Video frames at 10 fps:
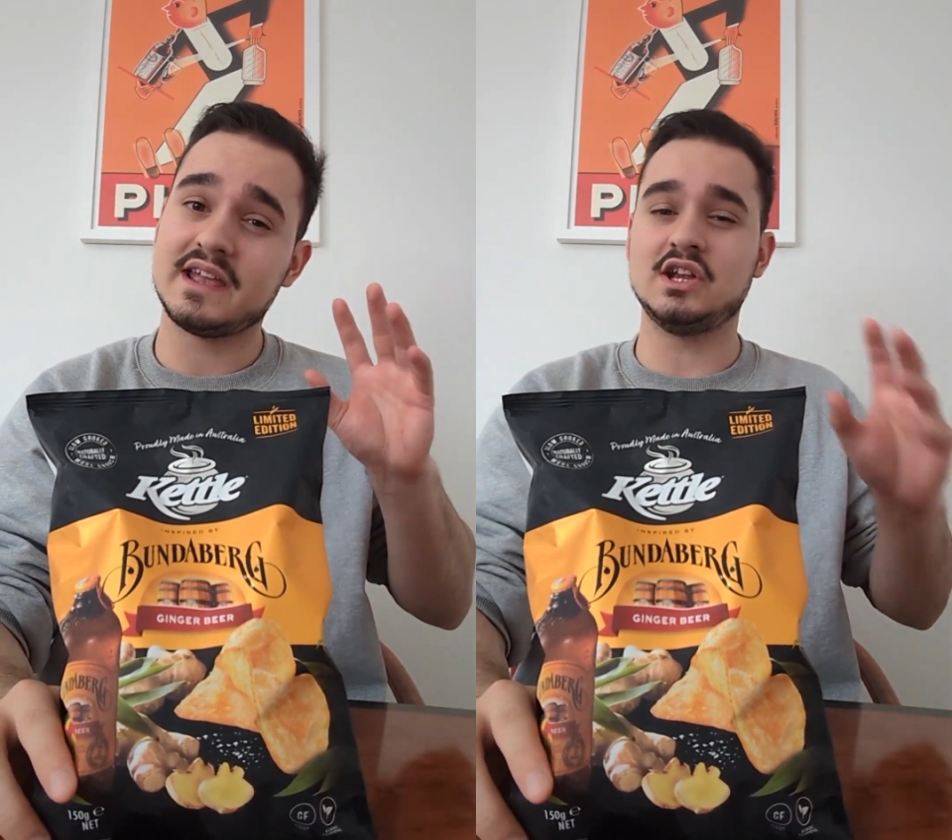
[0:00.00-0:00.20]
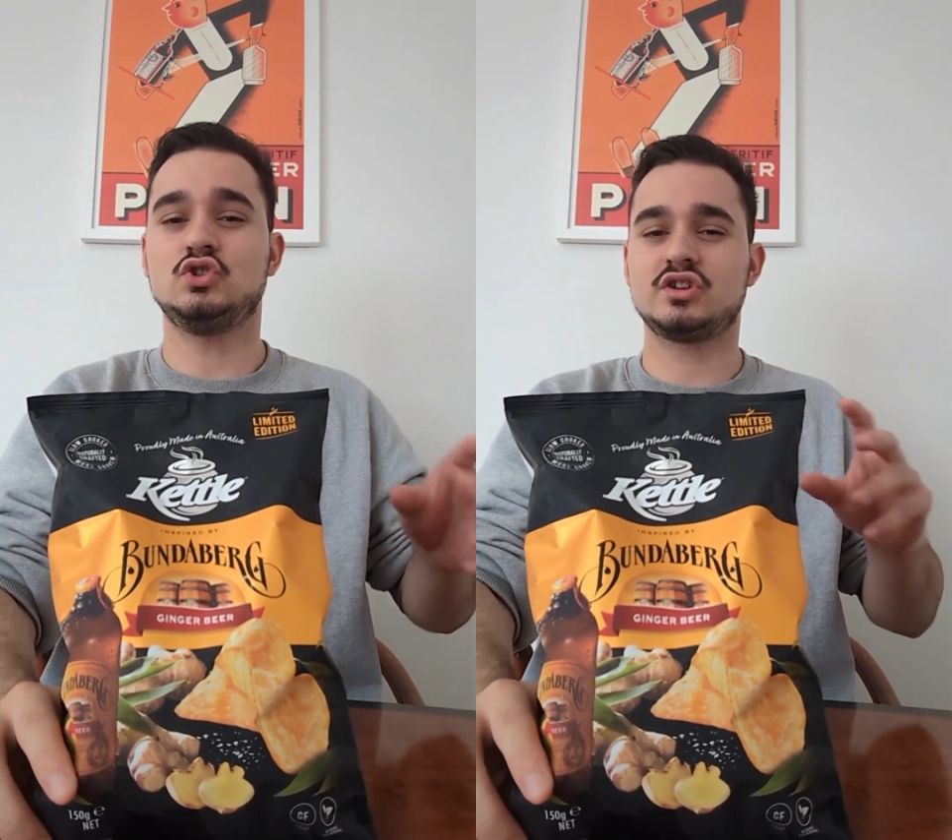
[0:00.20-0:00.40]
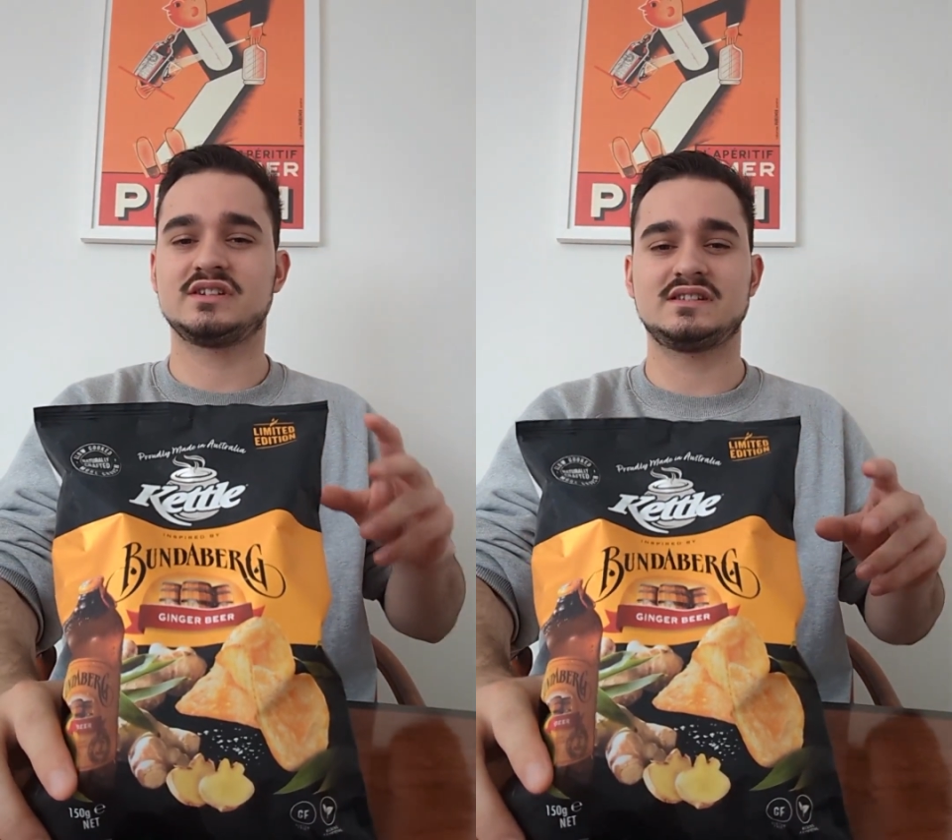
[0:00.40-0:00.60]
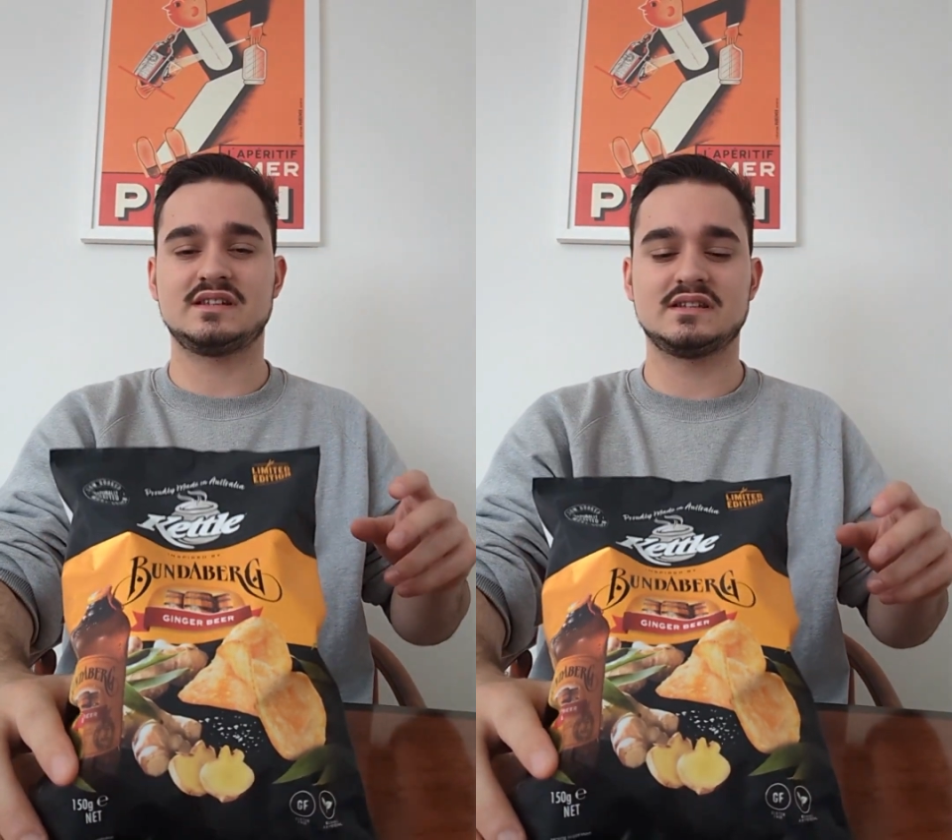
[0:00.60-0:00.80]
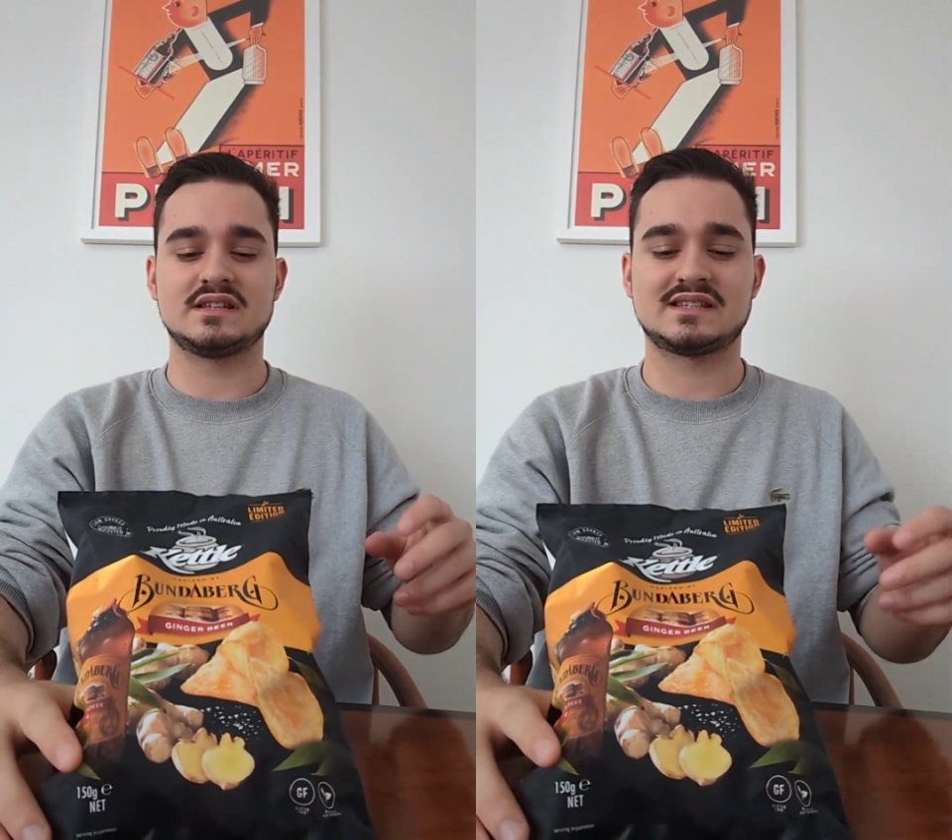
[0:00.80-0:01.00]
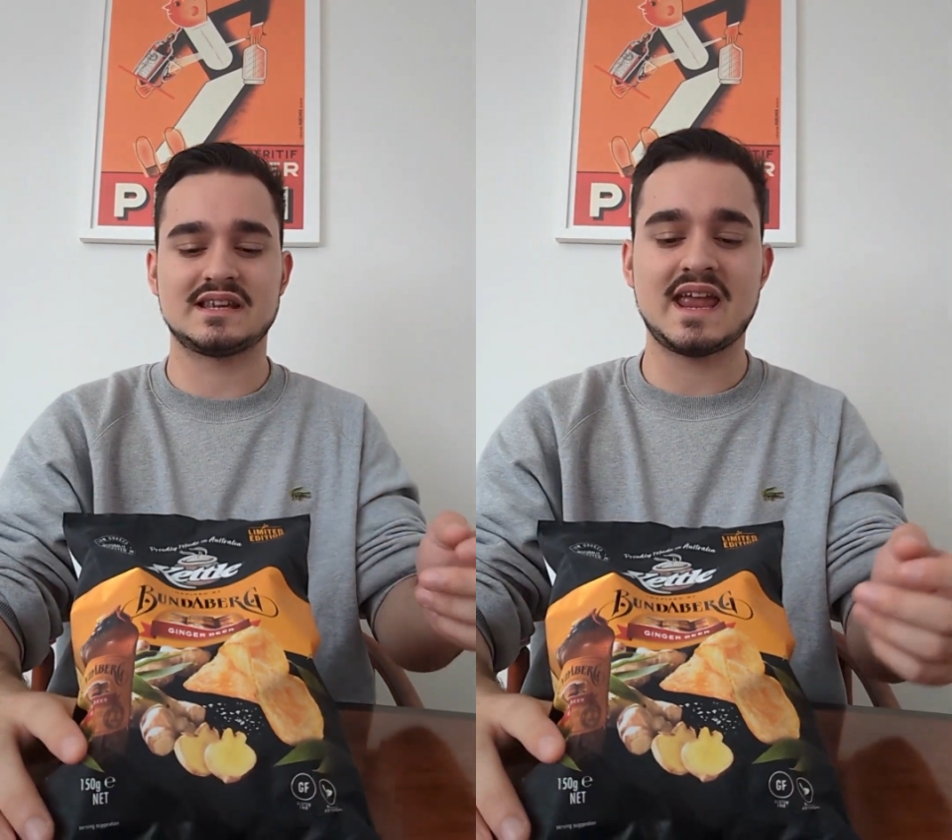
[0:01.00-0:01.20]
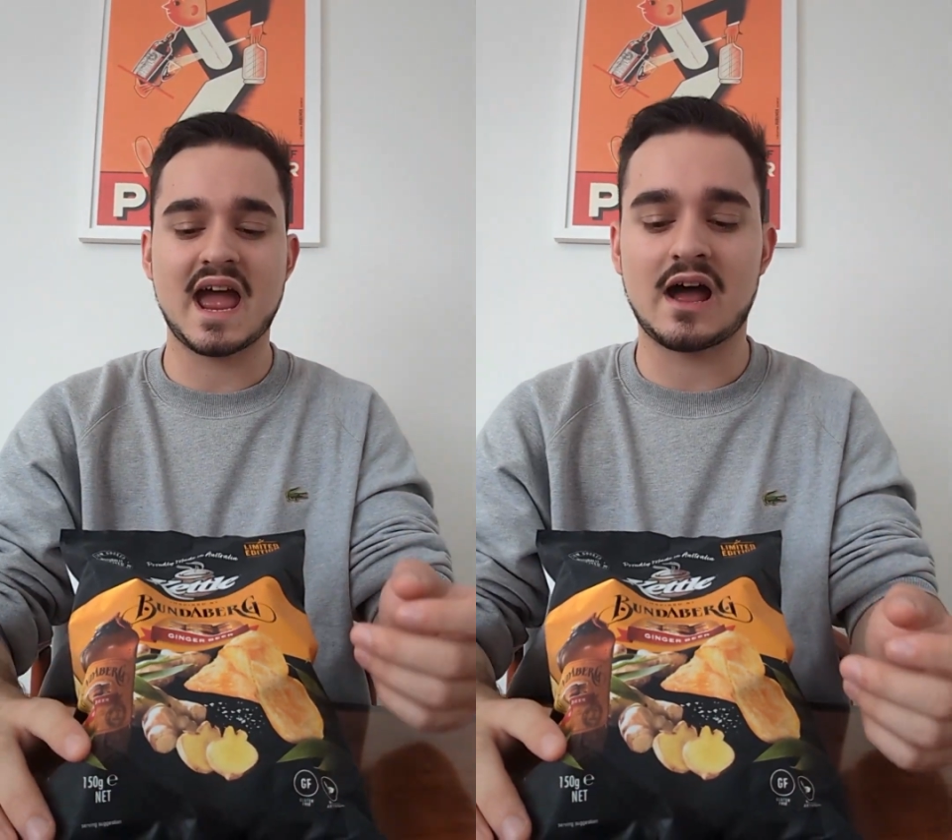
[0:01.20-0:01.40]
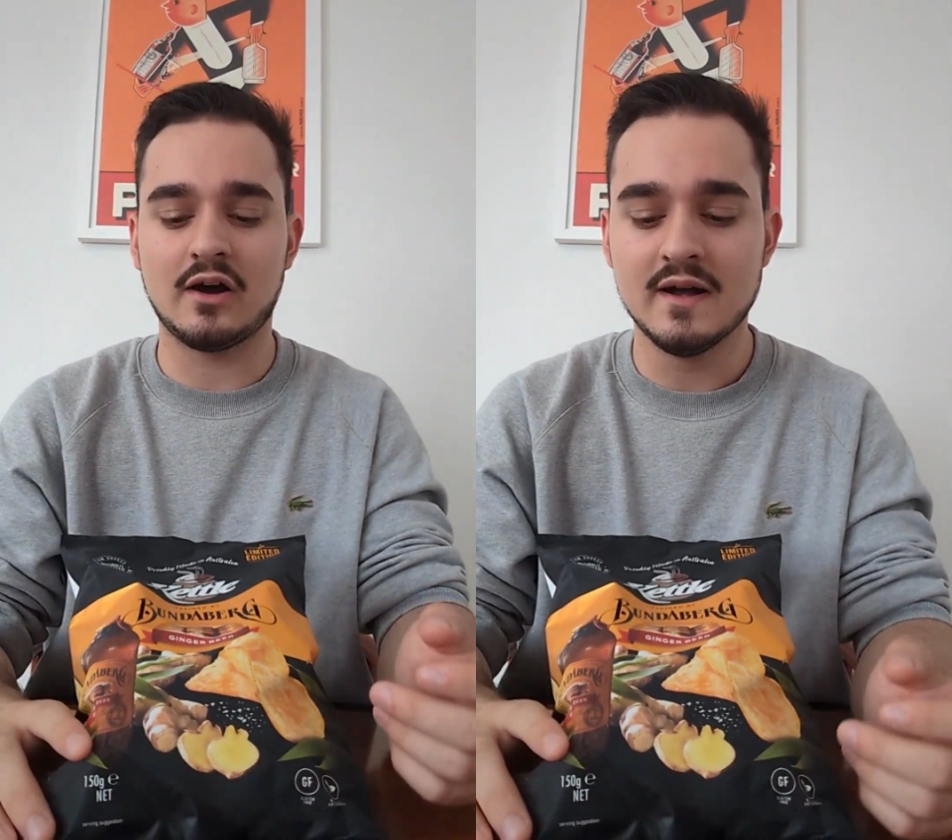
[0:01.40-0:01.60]
interested to see
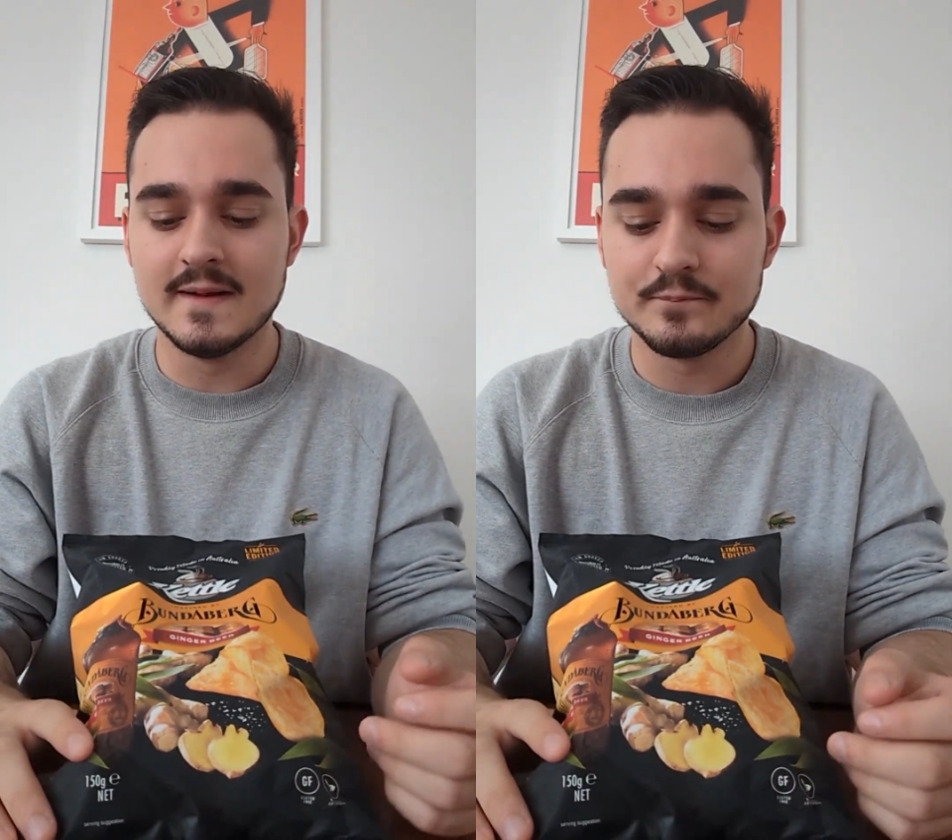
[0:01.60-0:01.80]
how